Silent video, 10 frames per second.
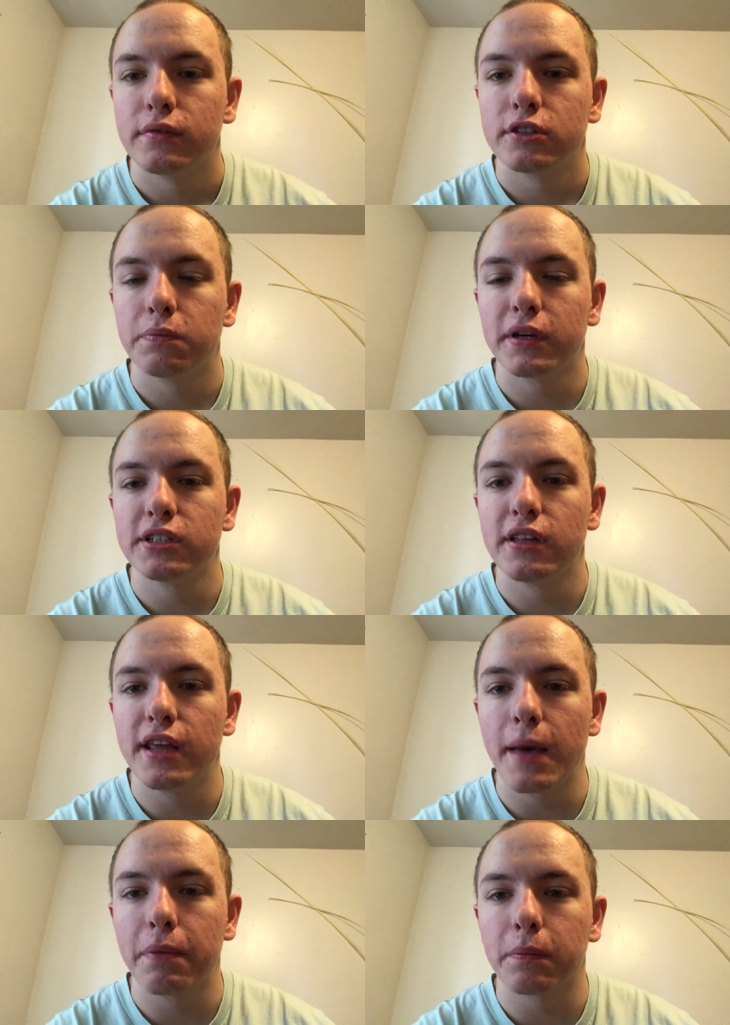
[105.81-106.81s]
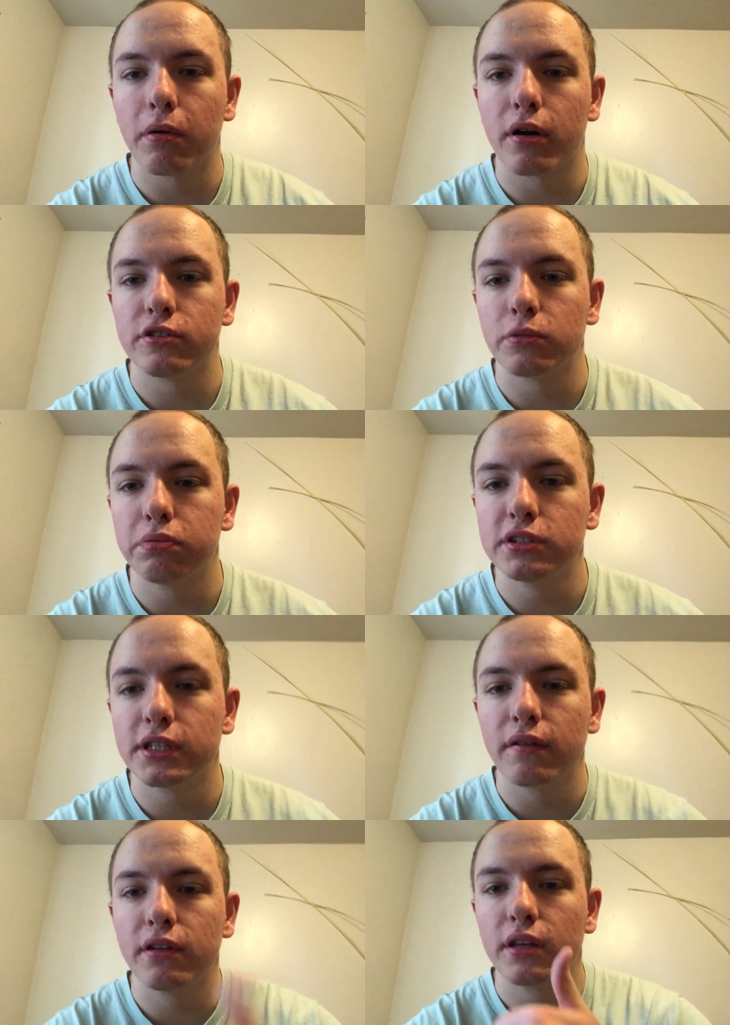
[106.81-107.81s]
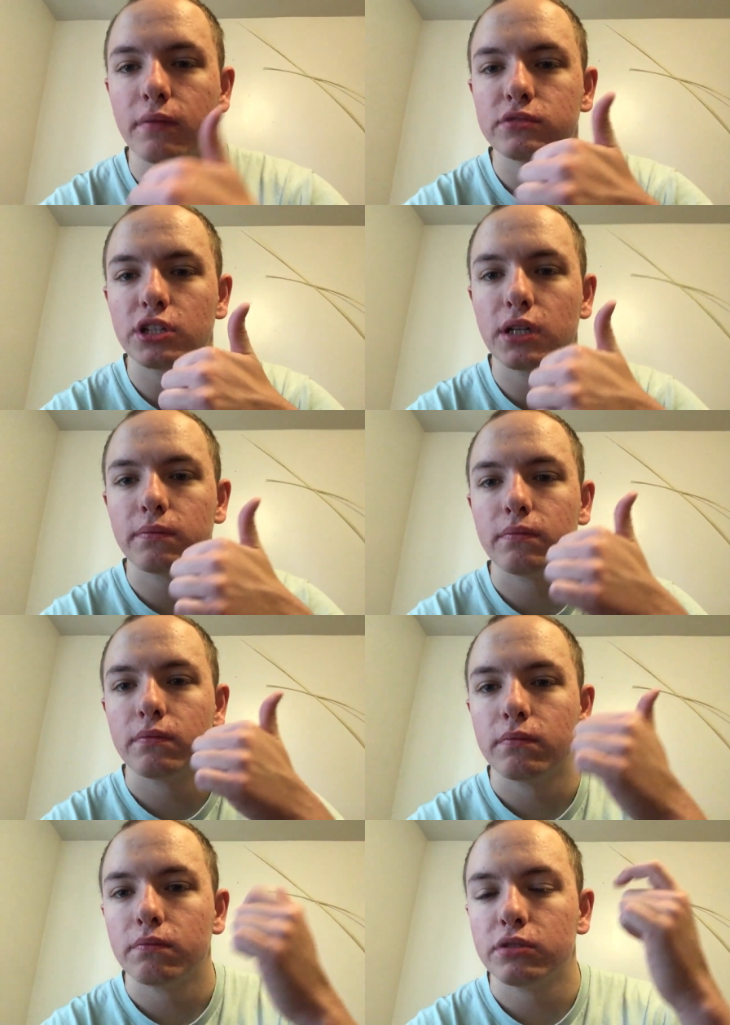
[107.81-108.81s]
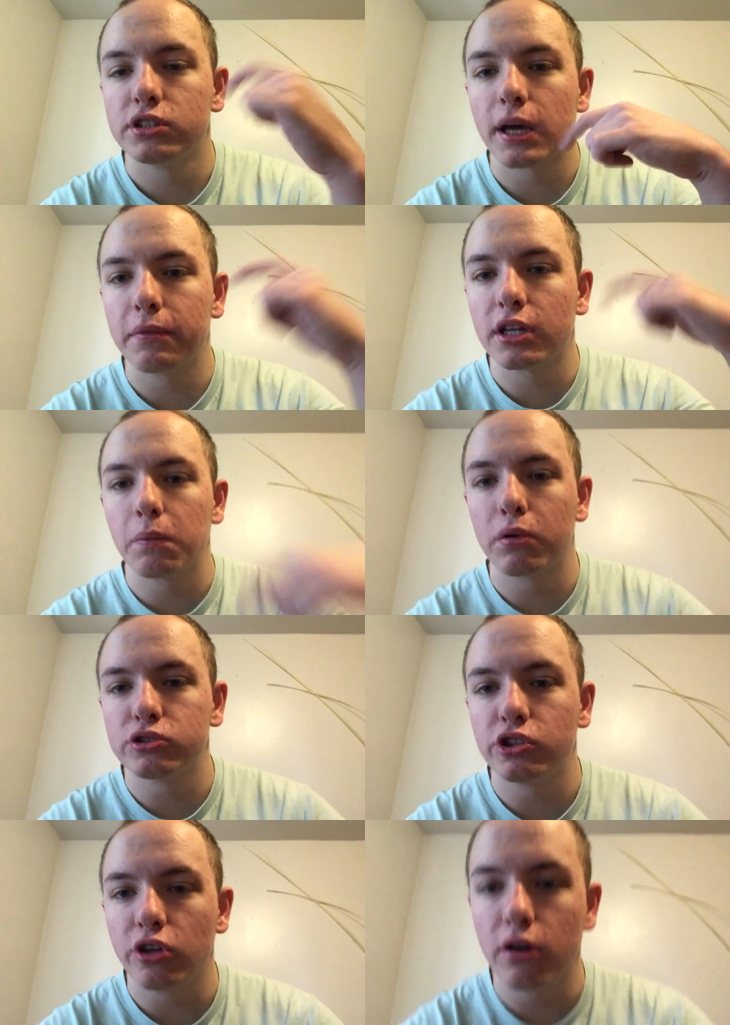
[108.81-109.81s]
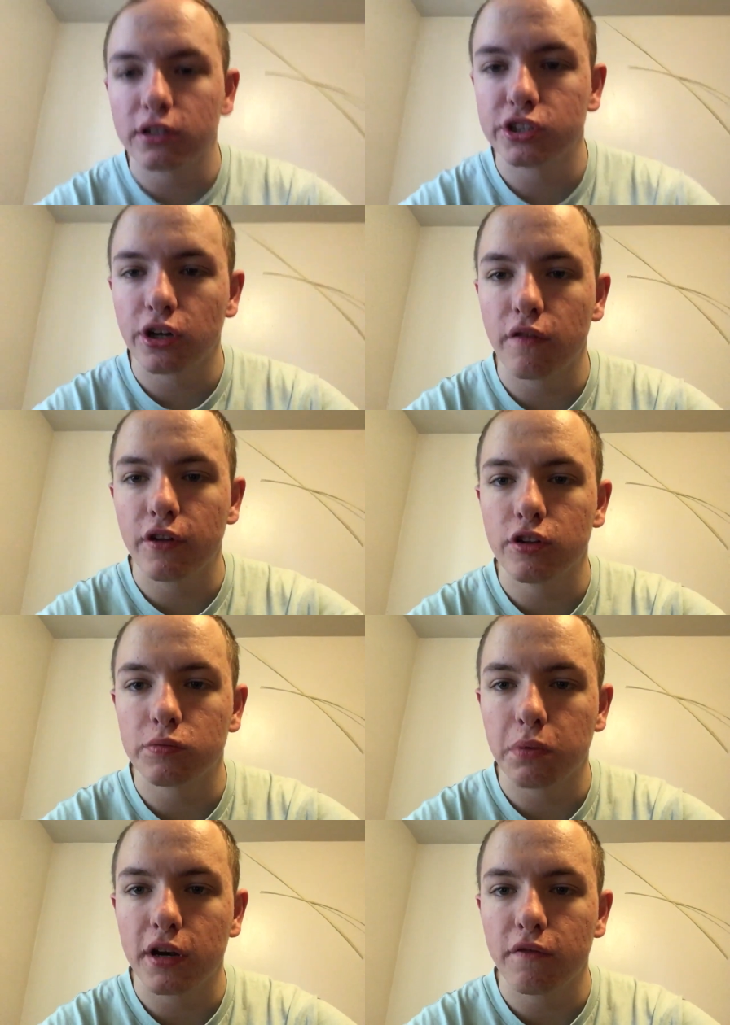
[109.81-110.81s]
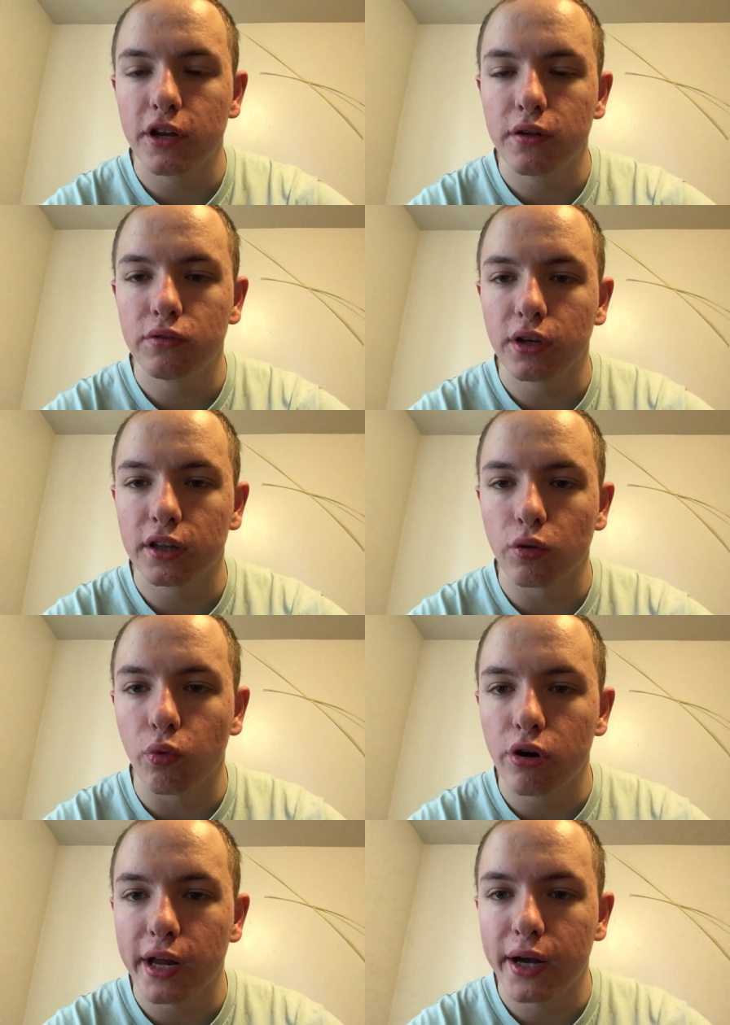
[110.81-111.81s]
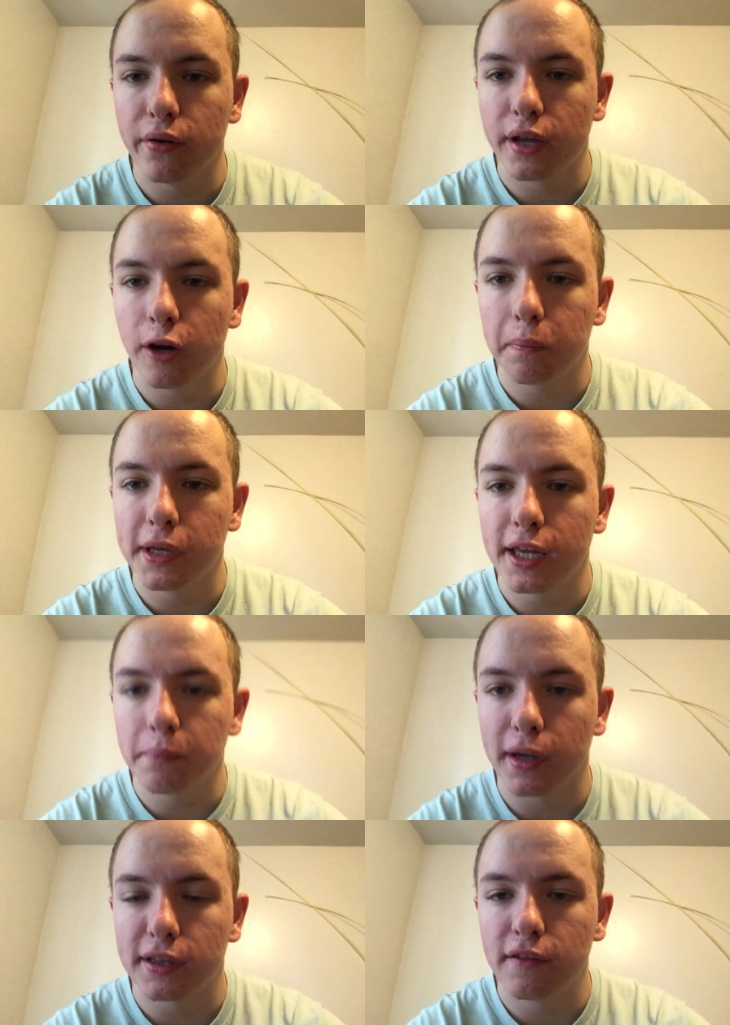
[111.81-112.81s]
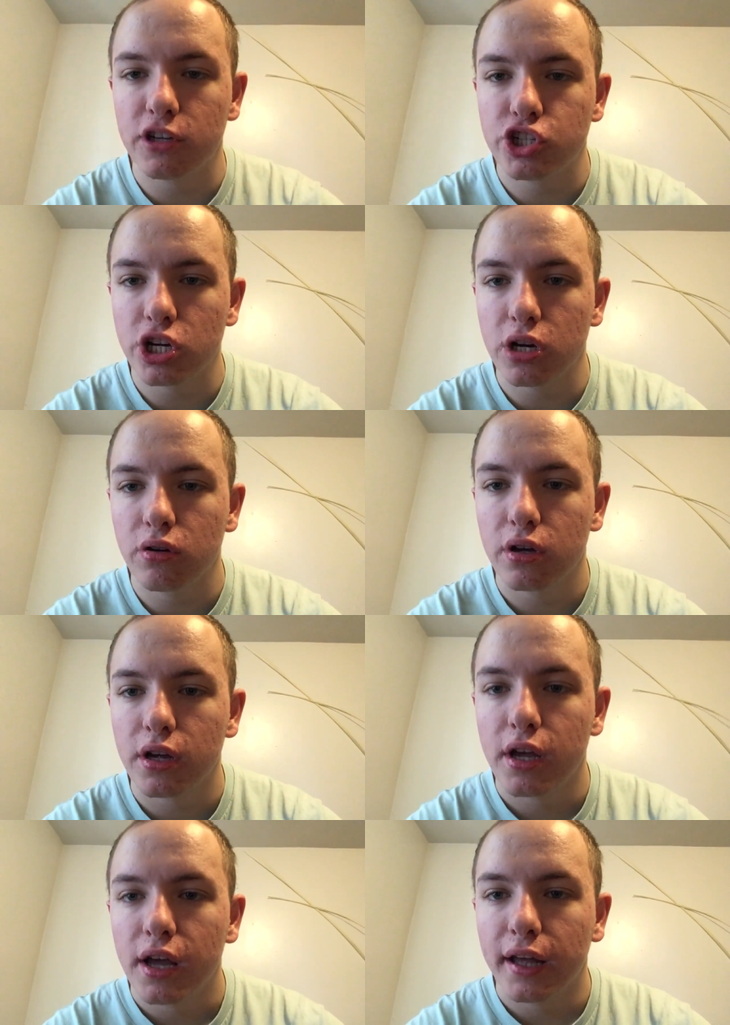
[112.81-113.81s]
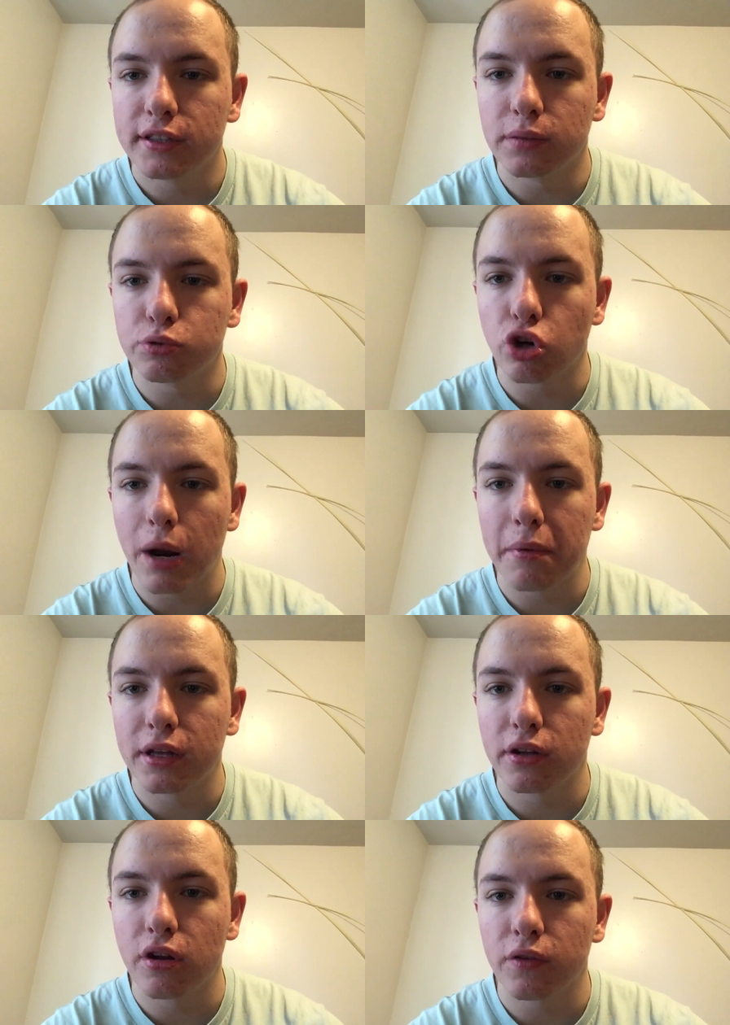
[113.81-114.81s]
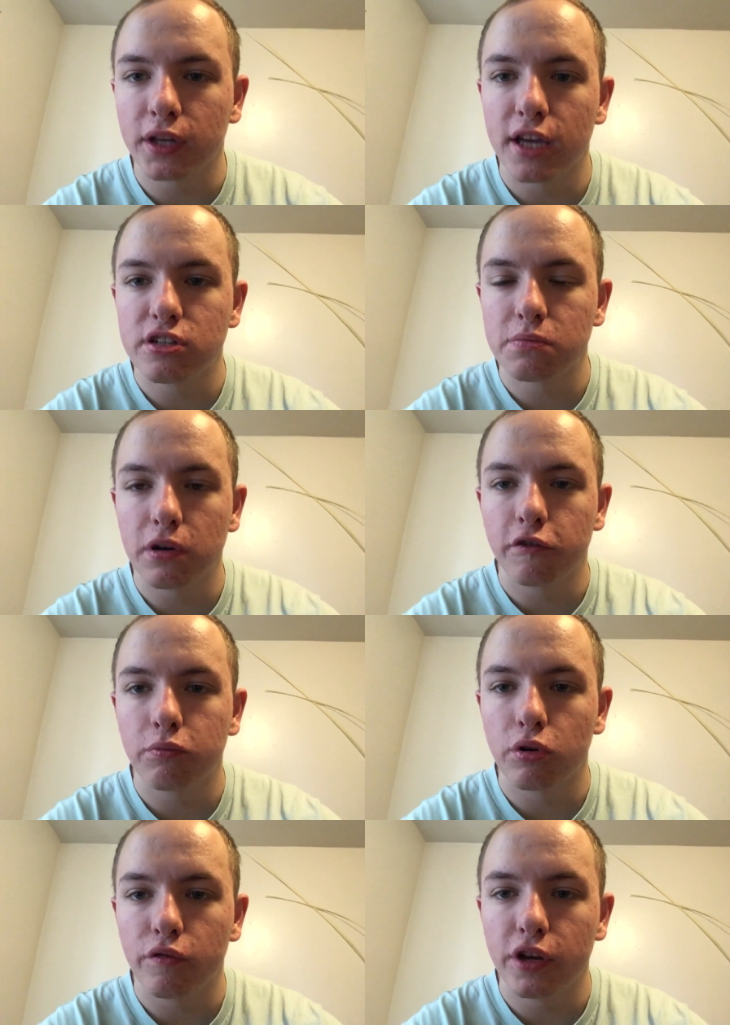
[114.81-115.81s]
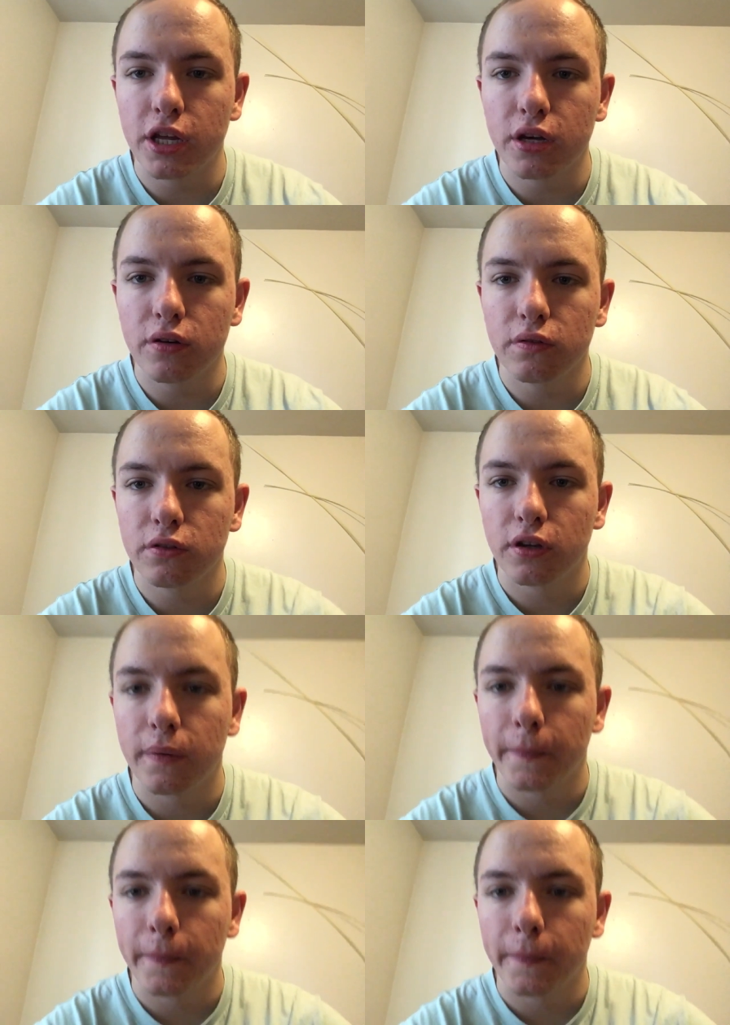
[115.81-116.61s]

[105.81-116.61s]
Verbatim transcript: Especially the epic part. So please give it a thumbs up. Please comment down below what you thought. Share the video, spread the video to get the word out and help me get my TV show. And subscribe and hit the notification bell for more videos.